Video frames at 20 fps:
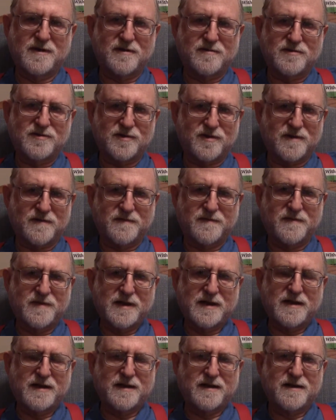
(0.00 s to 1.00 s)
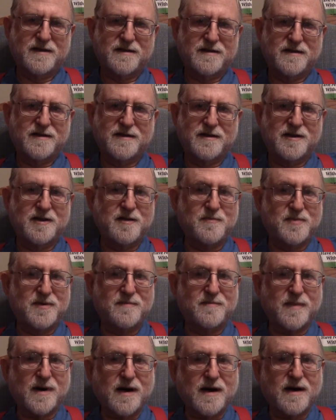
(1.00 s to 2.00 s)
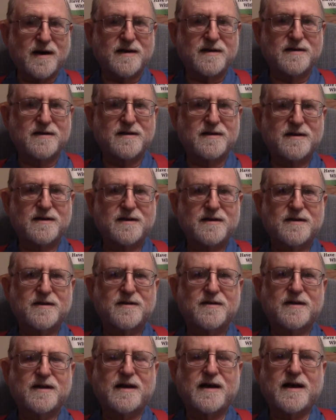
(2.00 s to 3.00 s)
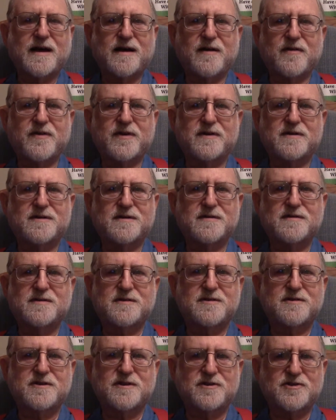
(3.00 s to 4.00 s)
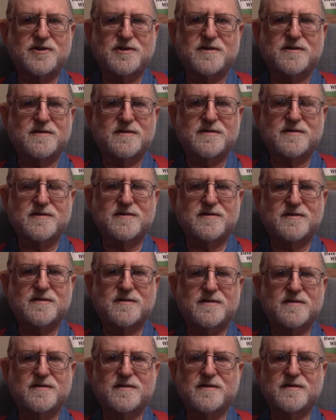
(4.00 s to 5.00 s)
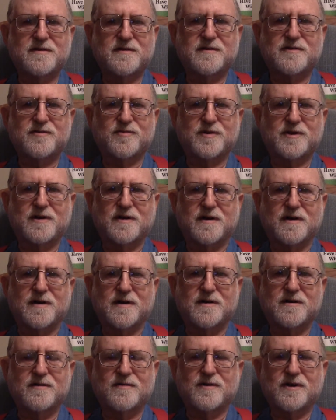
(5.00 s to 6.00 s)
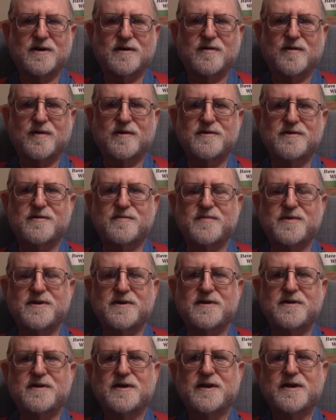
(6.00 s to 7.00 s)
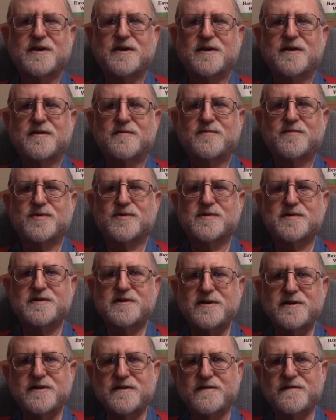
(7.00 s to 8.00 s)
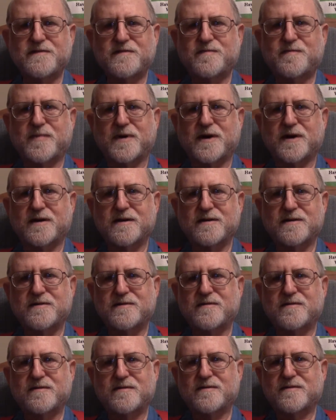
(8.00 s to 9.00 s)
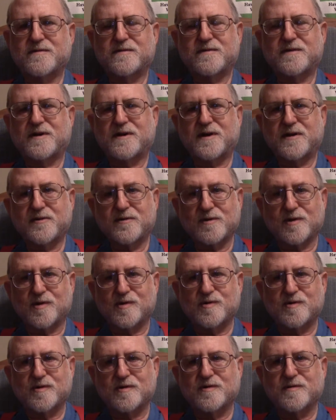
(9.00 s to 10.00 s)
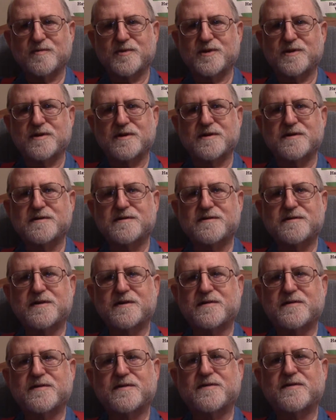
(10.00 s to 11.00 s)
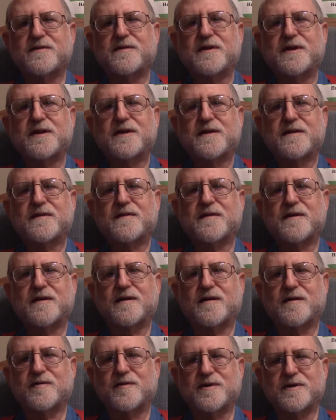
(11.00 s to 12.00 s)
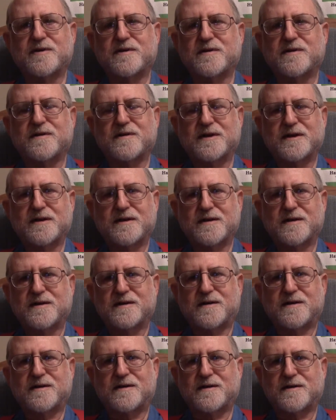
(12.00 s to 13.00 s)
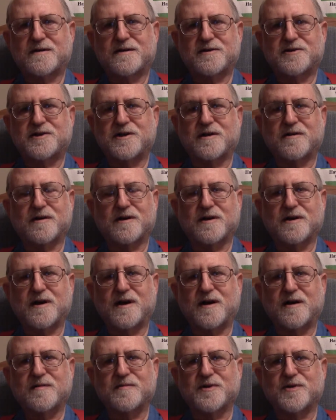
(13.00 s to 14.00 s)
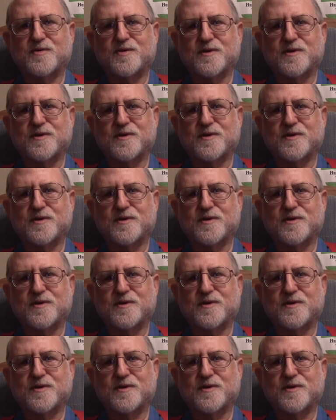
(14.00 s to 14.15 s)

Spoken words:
sort of keep in mind how their decisions in this regard are going to be perceived by other local communities that they are in a sharing economy